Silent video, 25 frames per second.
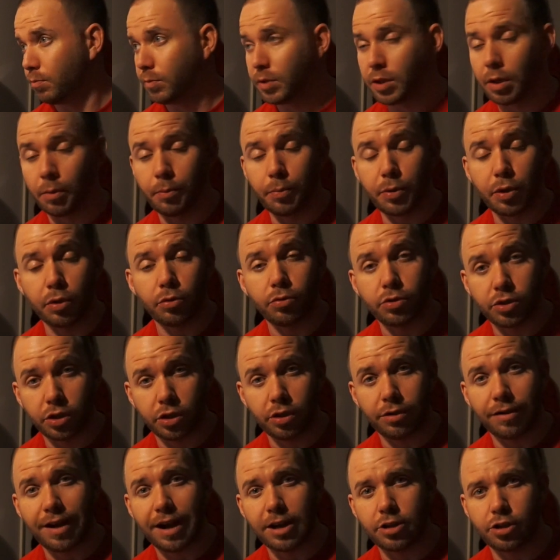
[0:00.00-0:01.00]
computer
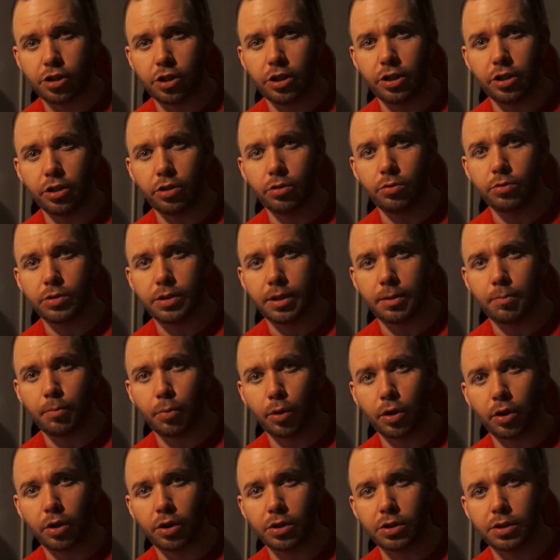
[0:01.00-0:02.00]
you're actually using,
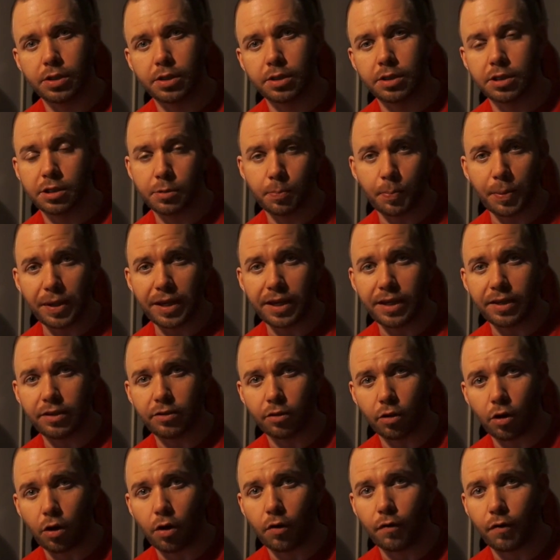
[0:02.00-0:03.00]
because the speed
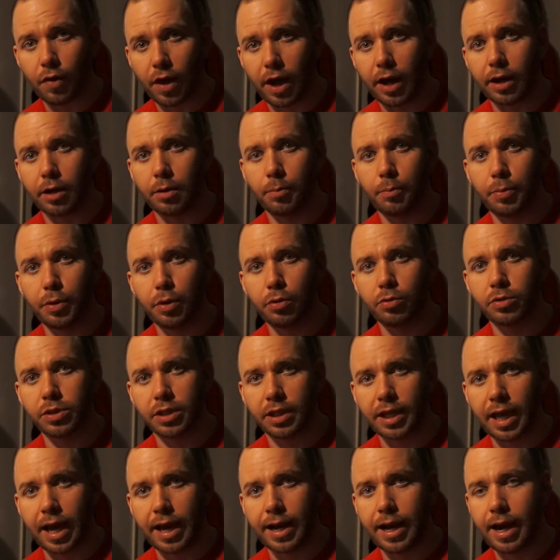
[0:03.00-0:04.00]
of that computer
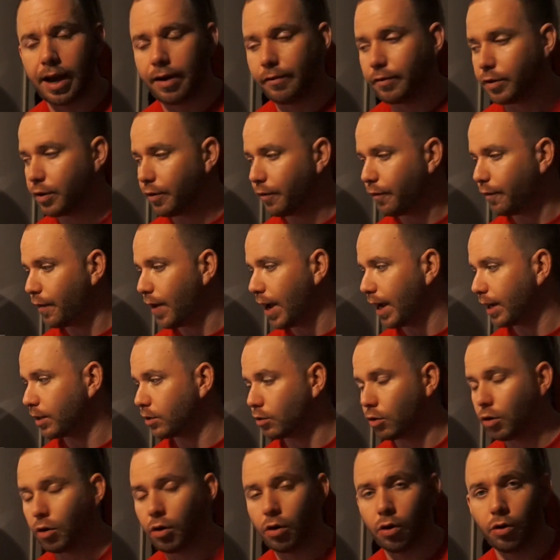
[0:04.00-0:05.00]
can have an
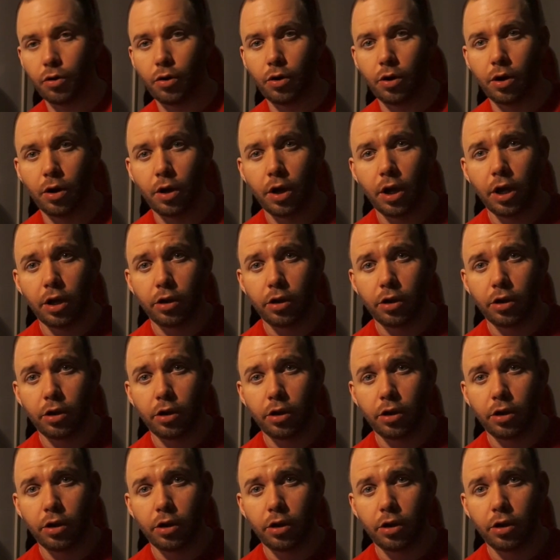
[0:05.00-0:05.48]
effect on